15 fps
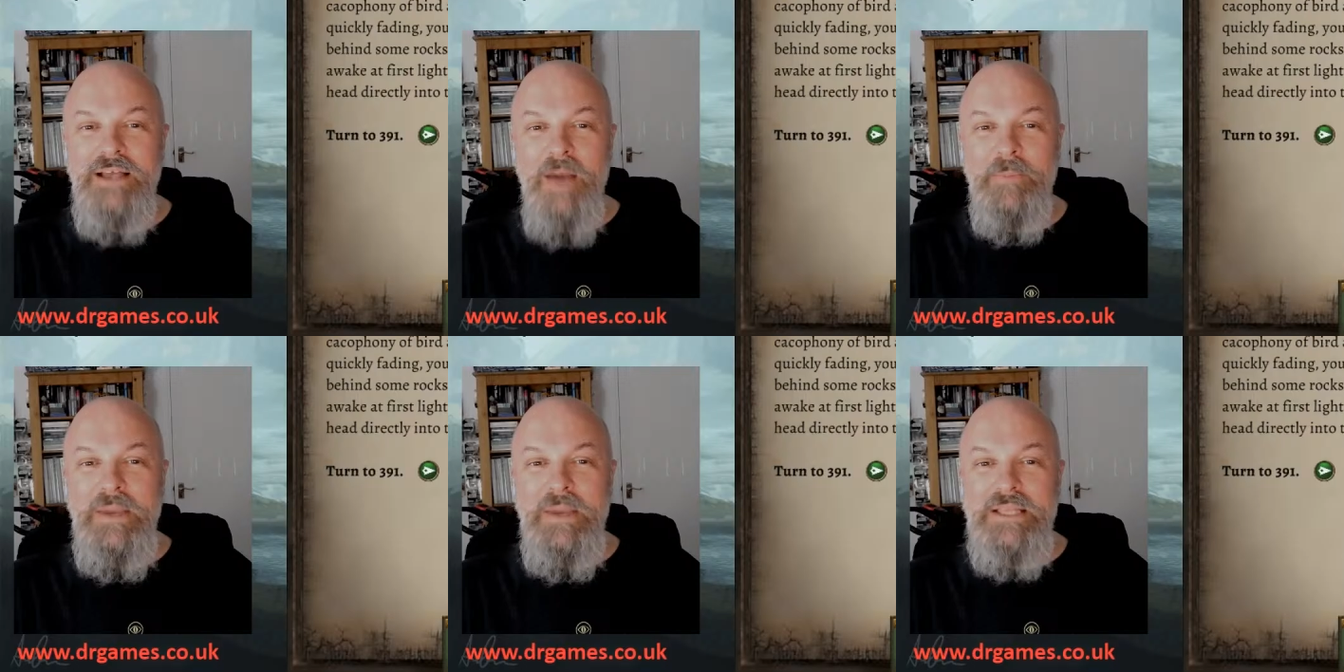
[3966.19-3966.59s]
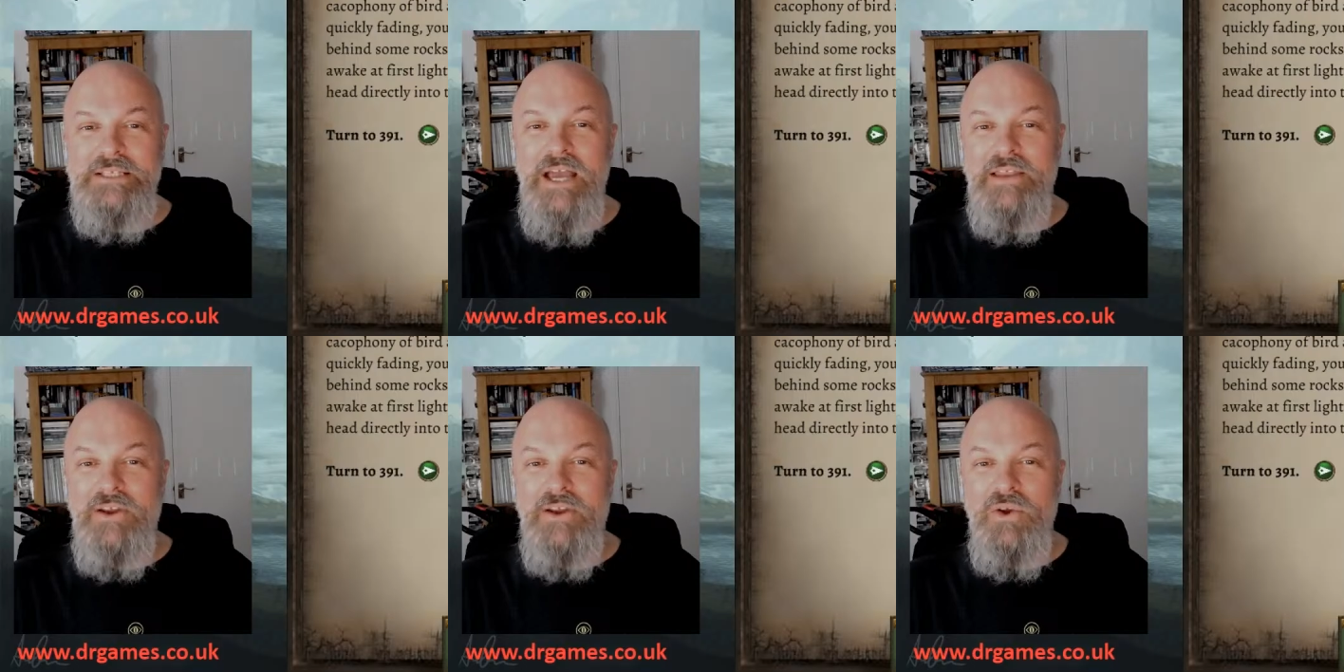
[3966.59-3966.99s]
it
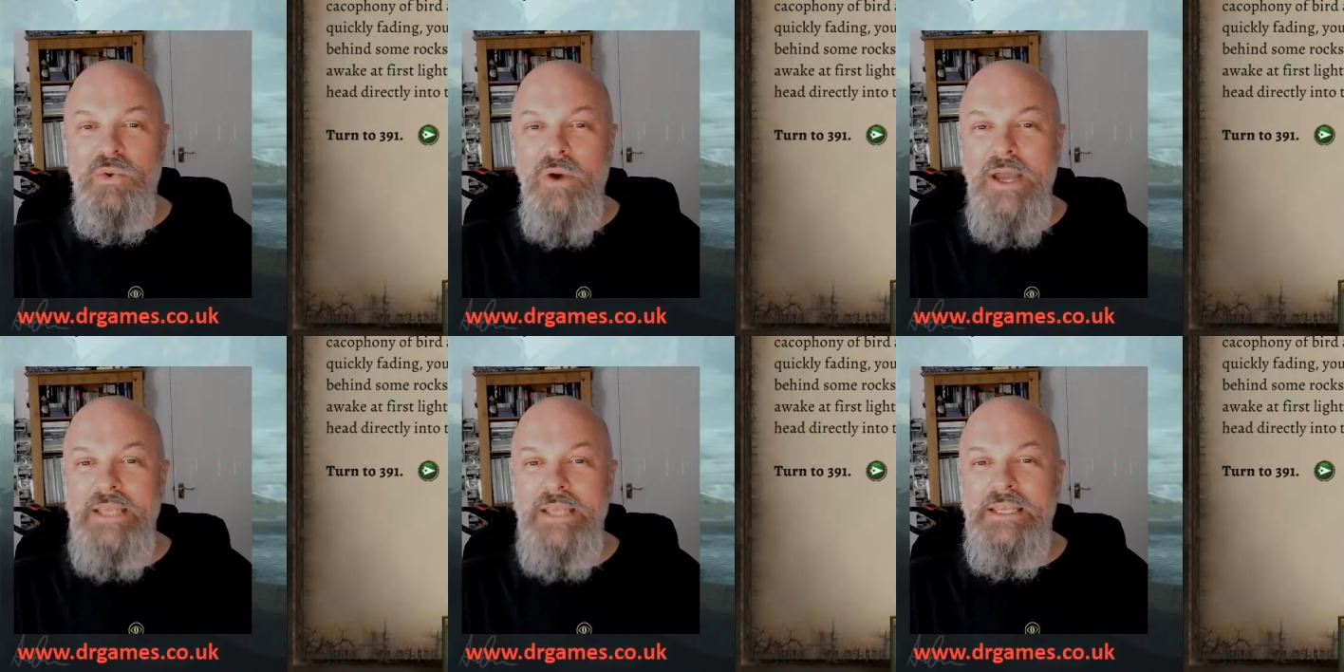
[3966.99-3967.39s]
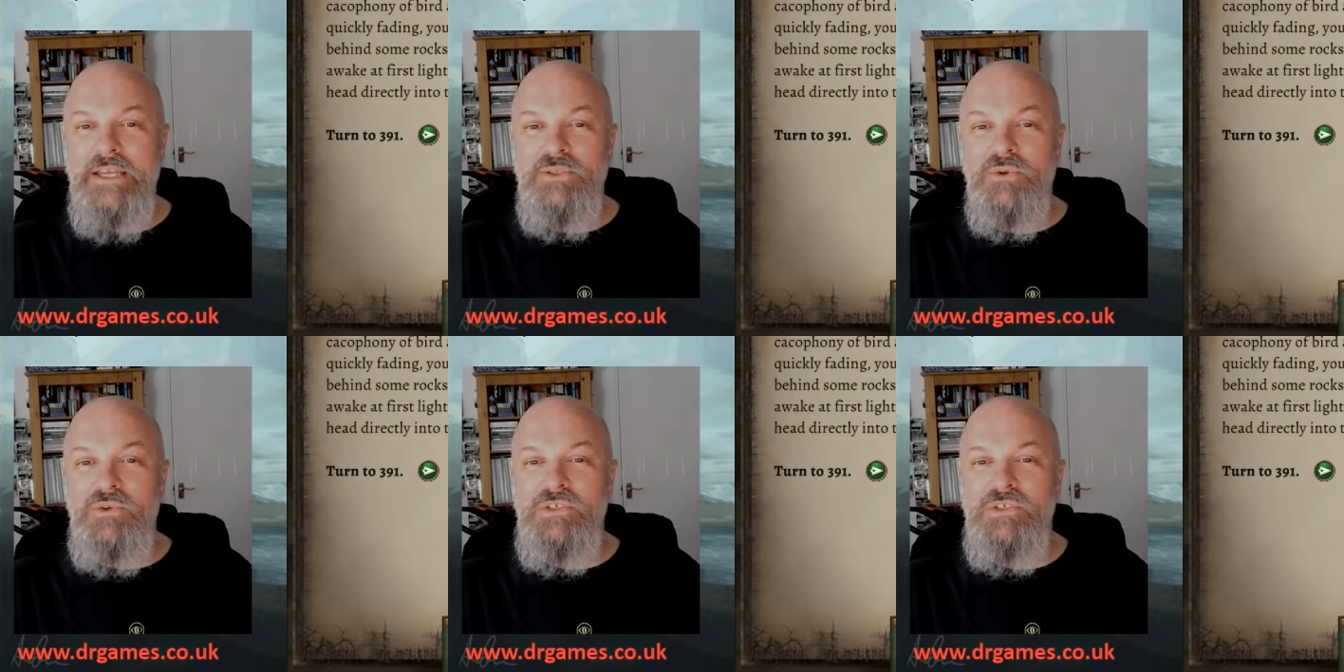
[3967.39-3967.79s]
and are quite
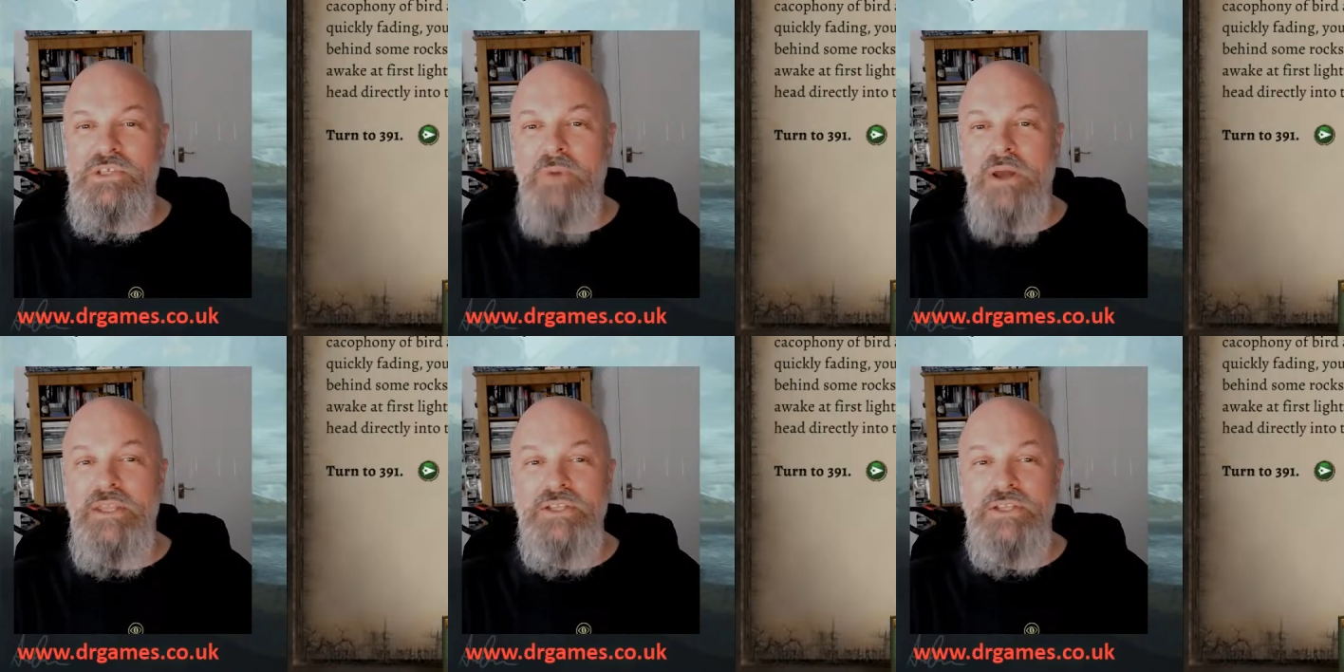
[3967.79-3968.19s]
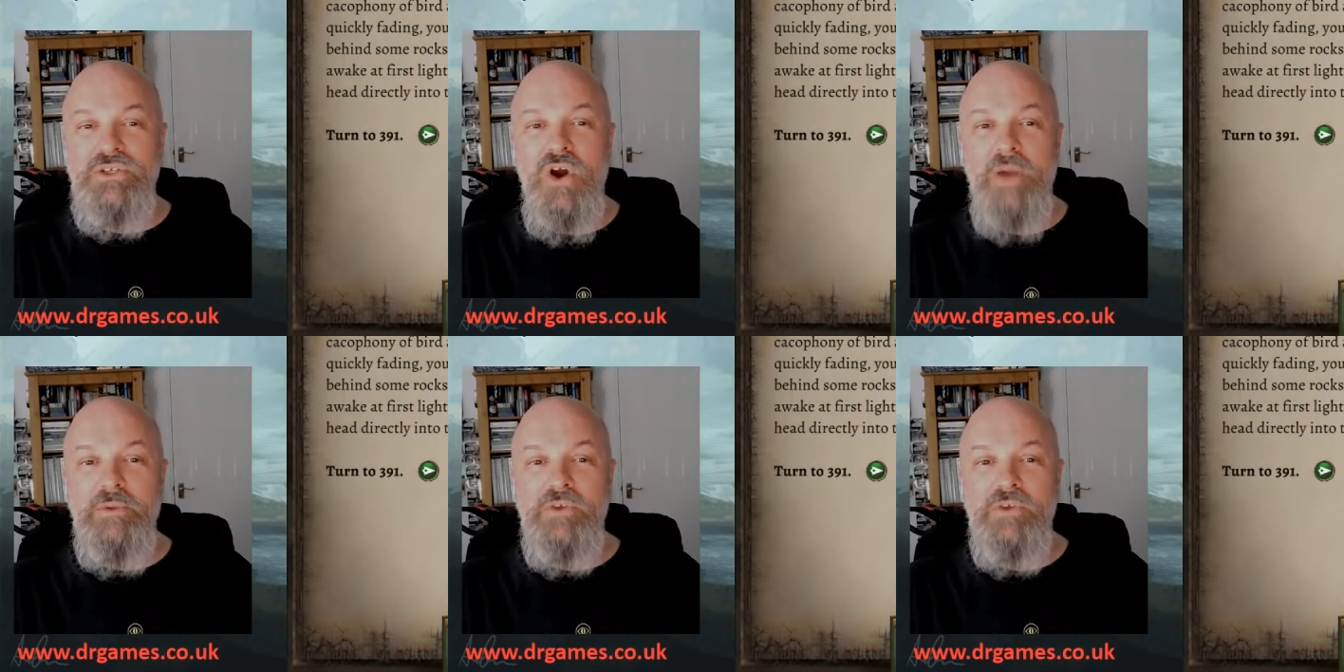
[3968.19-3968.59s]
exhausted by the
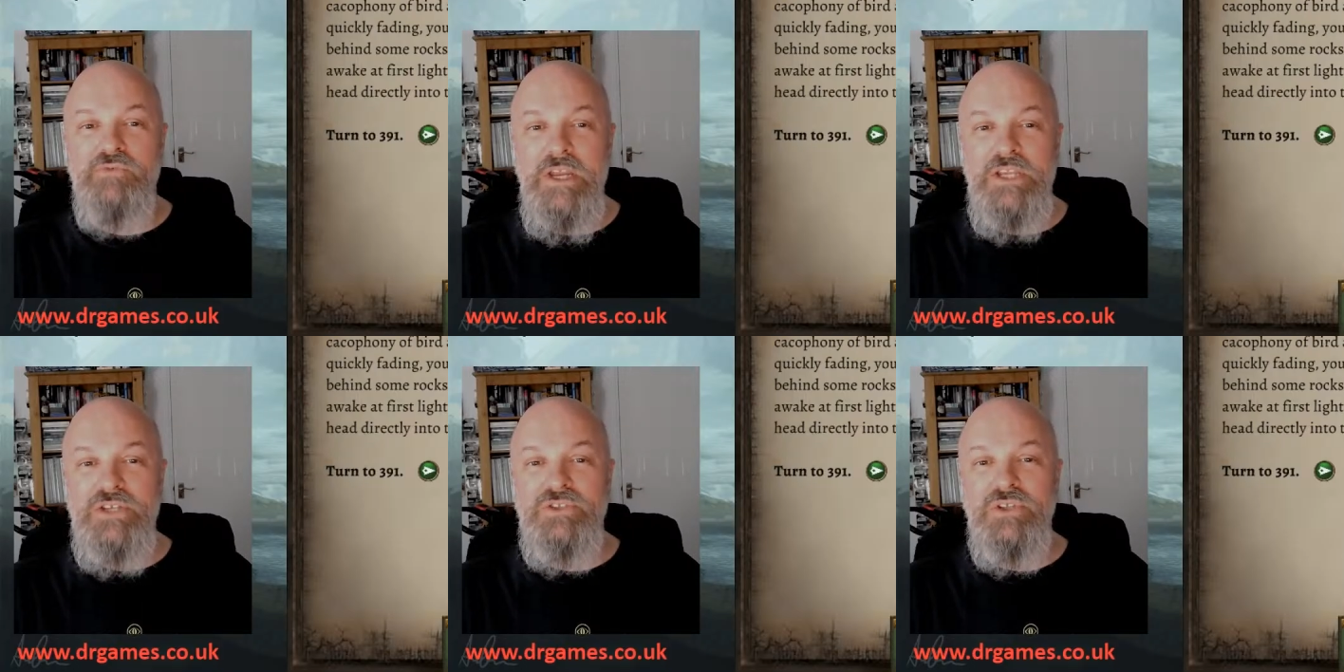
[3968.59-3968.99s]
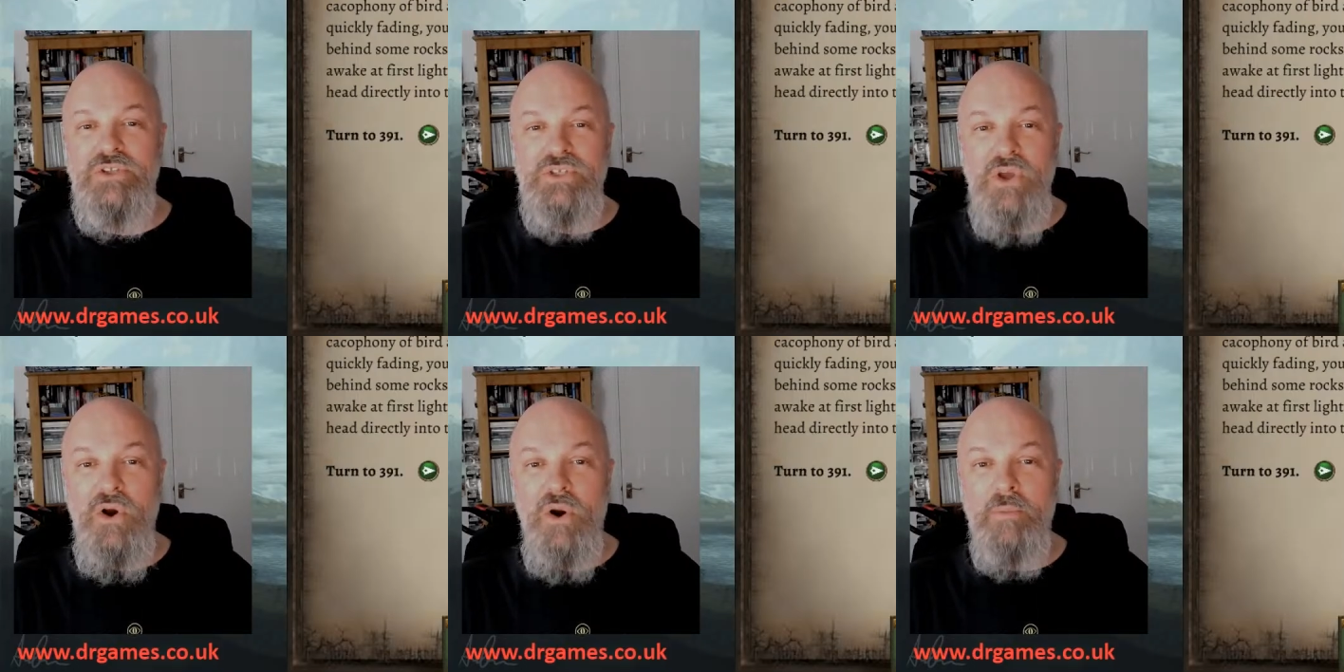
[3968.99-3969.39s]
time you reach the
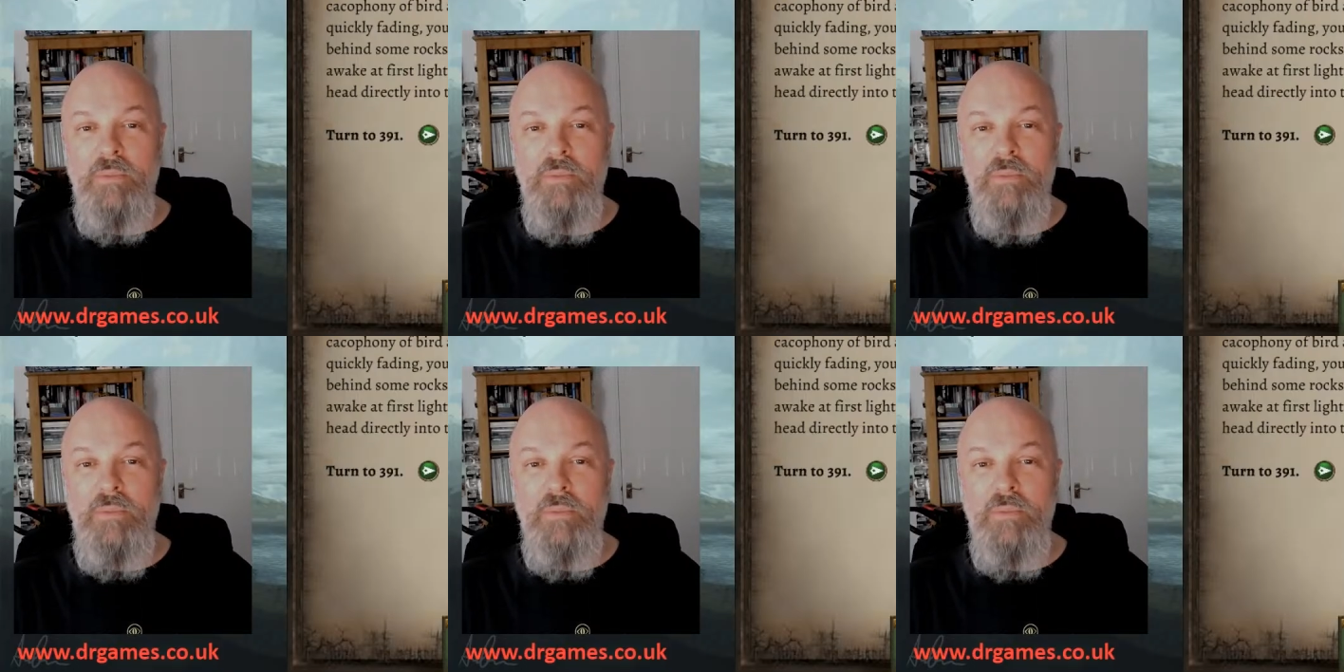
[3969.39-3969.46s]
top.